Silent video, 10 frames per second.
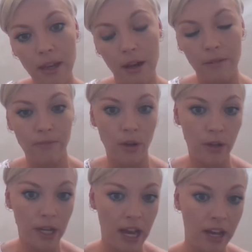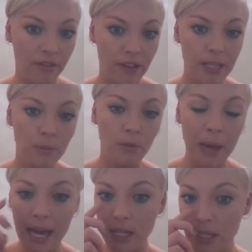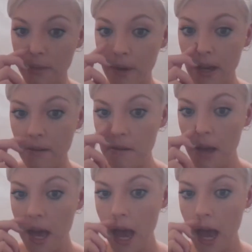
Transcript: I've got a Facebook page as well,